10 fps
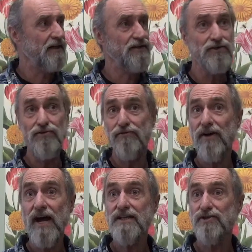new
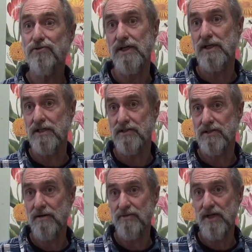factories
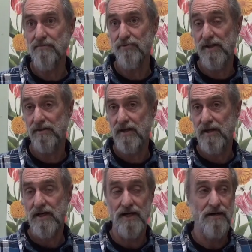coming up with
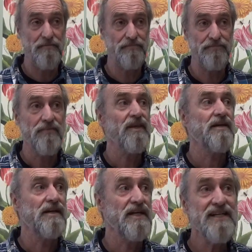
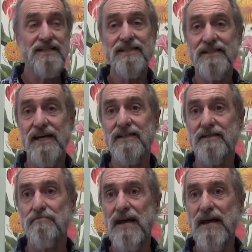insect